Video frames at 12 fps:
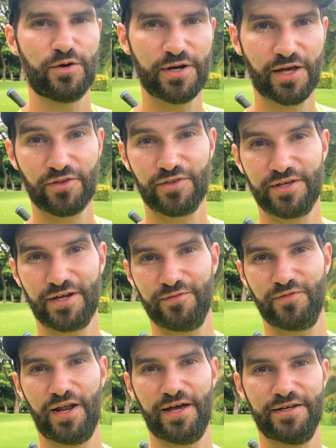another thing I've
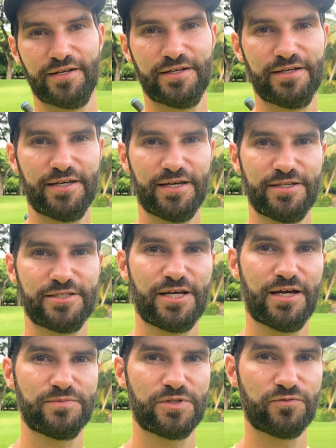learned in
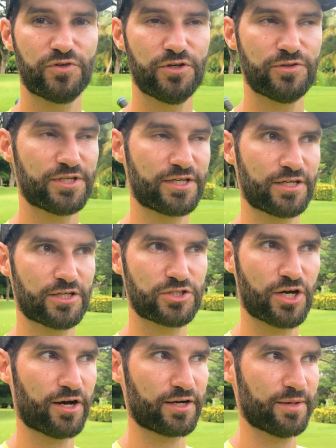terms of using
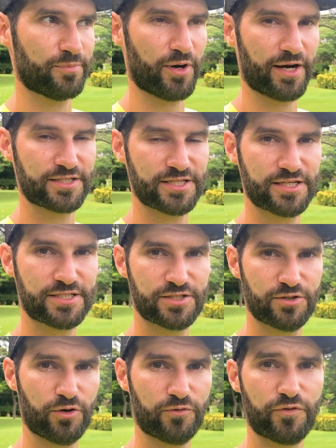target practice,
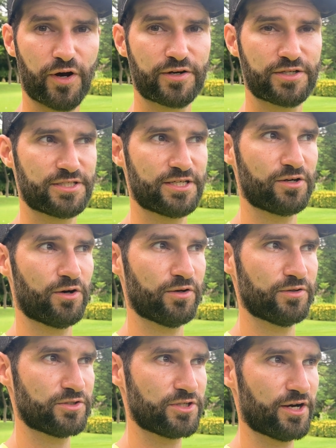or focusing
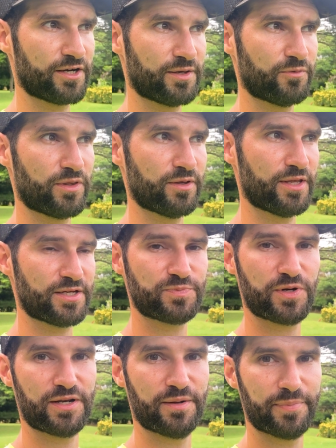on target, whether that's
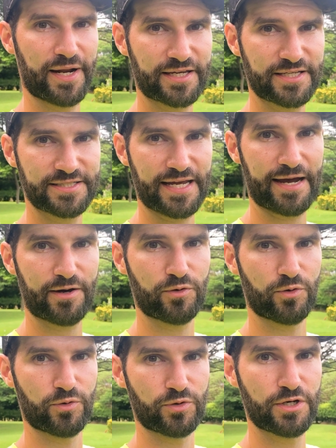putting a blanket down
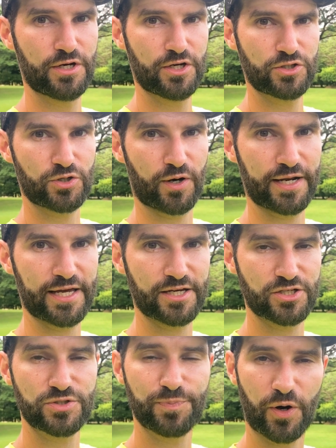or trying to hit a
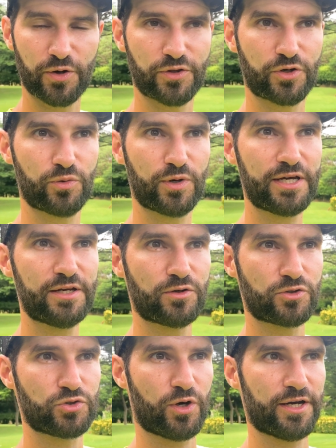spot on the green or
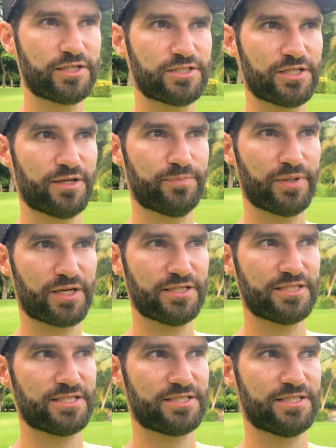trying to pick a
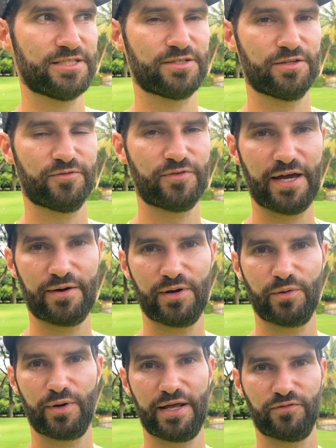distance on the fairway,
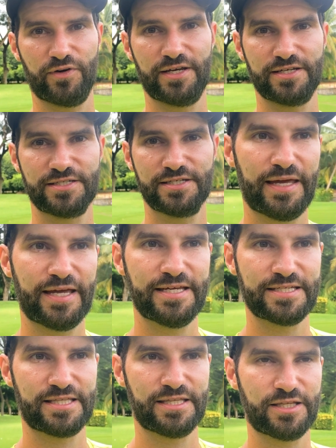whatever it is
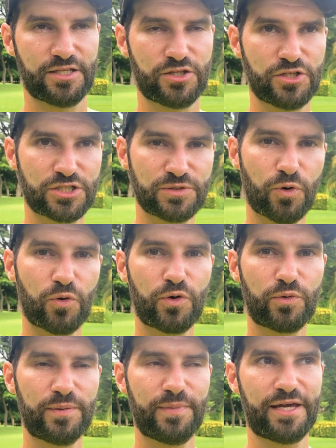that the smaller
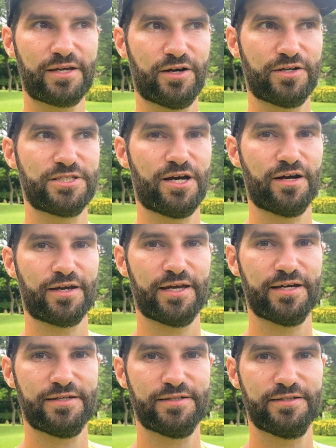we make our target,